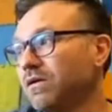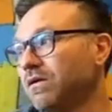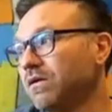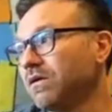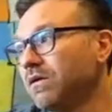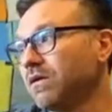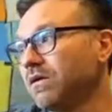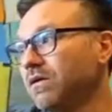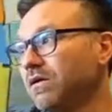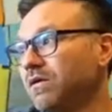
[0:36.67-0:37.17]

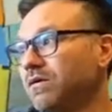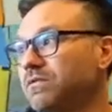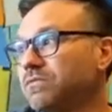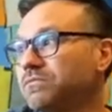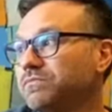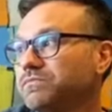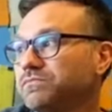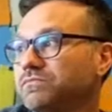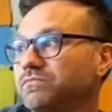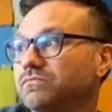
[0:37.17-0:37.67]

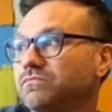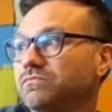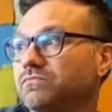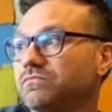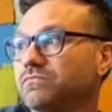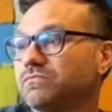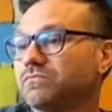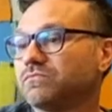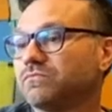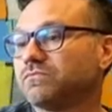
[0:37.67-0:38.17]

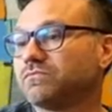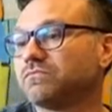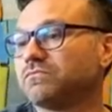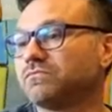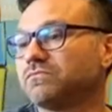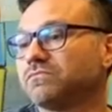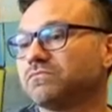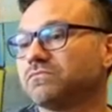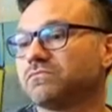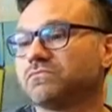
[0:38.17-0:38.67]

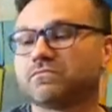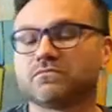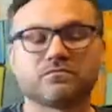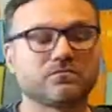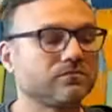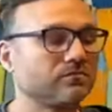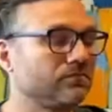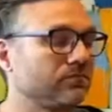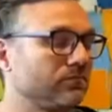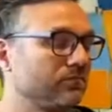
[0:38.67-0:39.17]

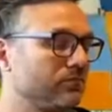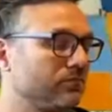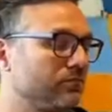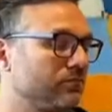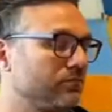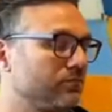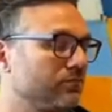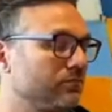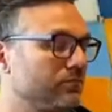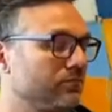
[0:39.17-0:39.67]

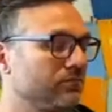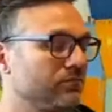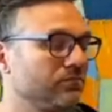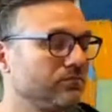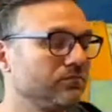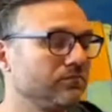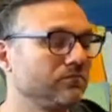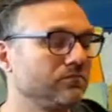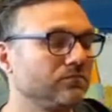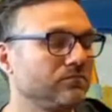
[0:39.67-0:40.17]

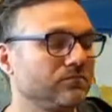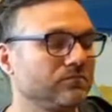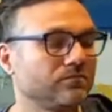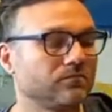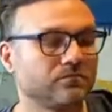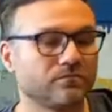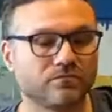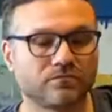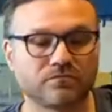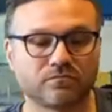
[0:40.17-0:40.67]

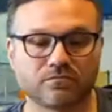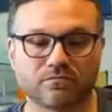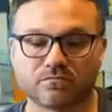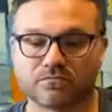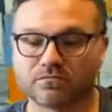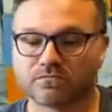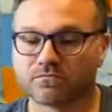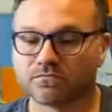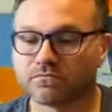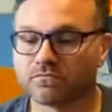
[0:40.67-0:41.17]

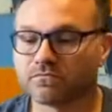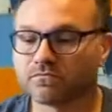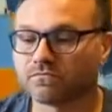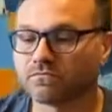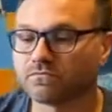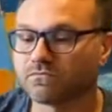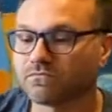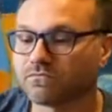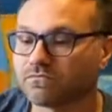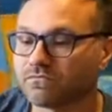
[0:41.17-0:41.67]

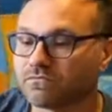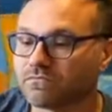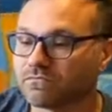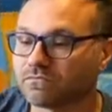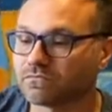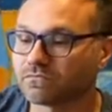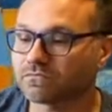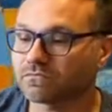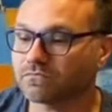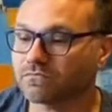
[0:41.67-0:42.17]

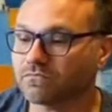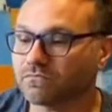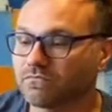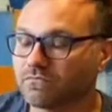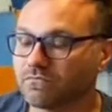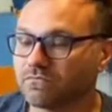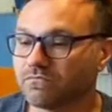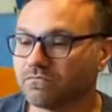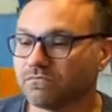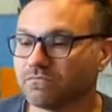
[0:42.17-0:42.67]

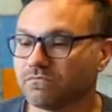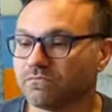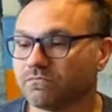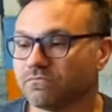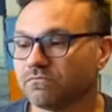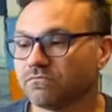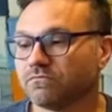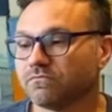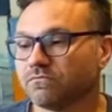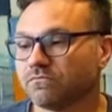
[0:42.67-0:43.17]

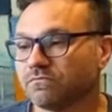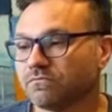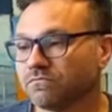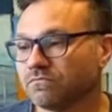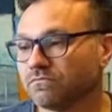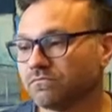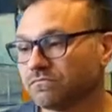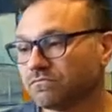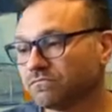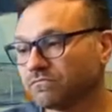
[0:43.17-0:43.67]

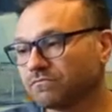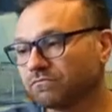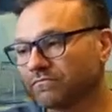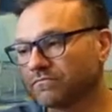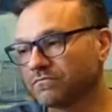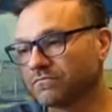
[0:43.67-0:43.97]
(not speaking)